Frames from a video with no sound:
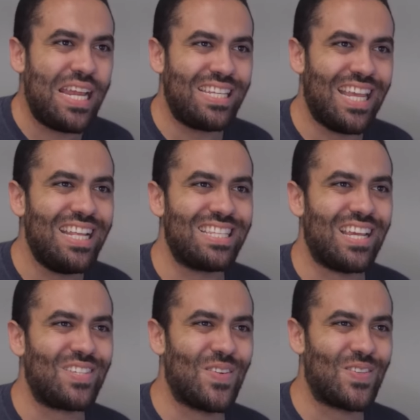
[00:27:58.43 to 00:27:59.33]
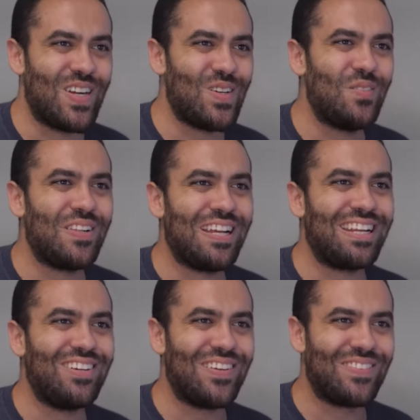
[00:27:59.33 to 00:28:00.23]
sense as we try to apply
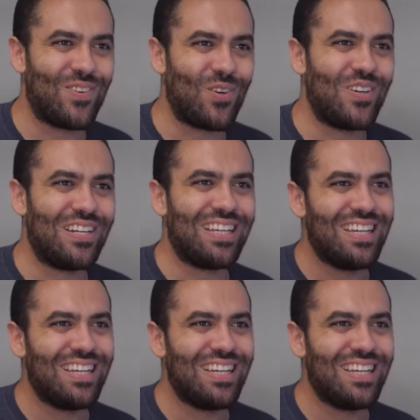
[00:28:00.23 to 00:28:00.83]
it going forward.